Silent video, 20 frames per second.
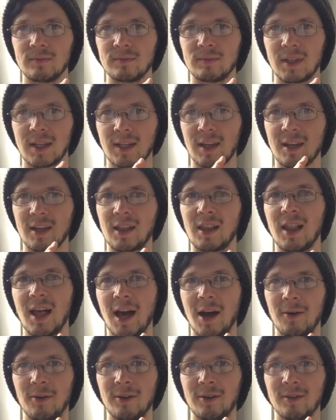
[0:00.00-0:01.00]
like a
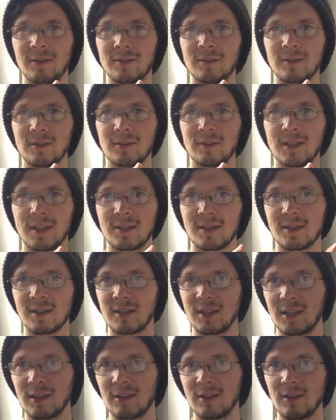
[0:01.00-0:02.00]
cloud,
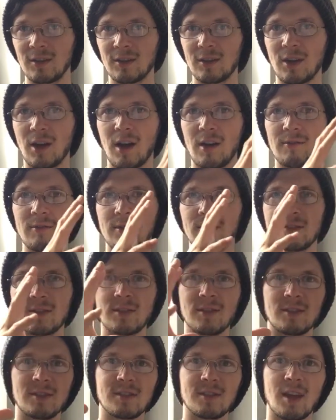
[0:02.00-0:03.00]
that covers
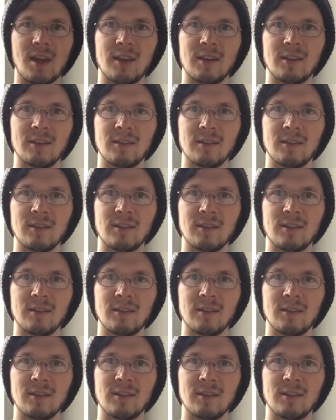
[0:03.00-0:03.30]
the sun.